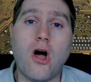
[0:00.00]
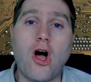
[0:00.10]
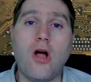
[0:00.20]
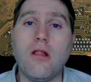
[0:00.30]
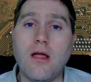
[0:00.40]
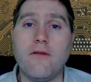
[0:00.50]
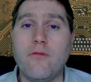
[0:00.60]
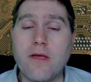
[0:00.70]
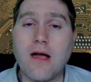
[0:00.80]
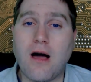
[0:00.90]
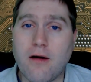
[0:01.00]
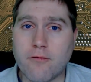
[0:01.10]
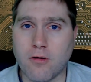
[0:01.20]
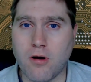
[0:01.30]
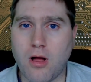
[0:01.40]
all of the
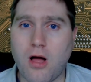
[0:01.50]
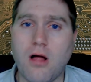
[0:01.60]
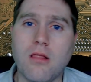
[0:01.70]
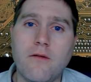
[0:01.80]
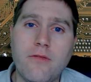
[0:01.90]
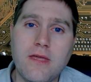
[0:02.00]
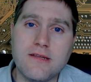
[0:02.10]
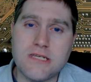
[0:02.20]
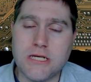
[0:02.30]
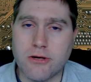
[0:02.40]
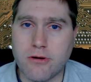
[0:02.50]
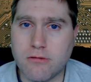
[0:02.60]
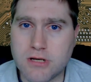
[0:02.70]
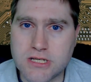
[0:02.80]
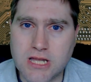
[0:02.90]
cover, all of the
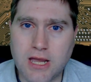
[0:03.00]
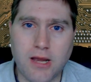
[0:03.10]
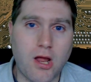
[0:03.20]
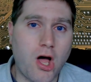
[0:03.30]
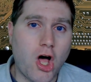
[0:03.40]
interior design,